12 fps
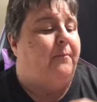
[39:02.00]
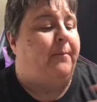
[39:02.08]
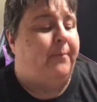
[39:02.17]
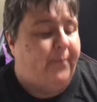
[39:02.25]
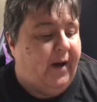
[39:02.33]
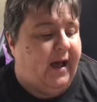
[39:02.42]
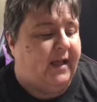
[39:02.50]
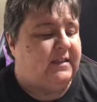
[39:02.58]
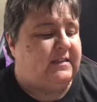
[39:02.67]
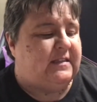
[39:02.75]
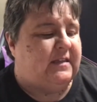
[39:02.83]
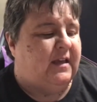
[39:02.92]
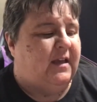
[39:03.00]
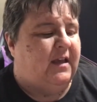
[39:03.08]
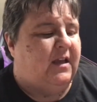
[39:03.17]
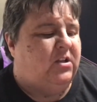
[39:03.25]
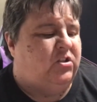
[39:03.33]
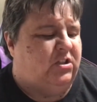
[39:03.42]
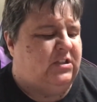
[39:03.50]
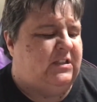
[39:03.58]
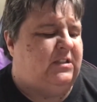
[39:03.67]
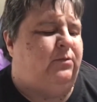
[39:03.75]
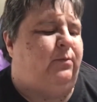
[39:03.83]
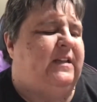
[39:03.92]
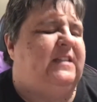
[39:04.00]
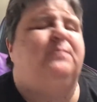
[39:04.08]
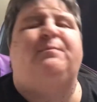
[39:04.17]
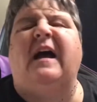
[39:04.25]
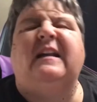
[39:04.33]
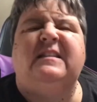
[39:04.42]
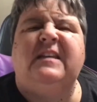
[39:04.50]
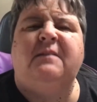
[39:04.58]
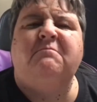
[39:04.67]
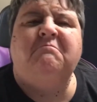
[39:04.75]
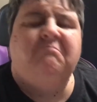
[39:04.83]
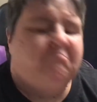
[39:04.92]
But just to respect him,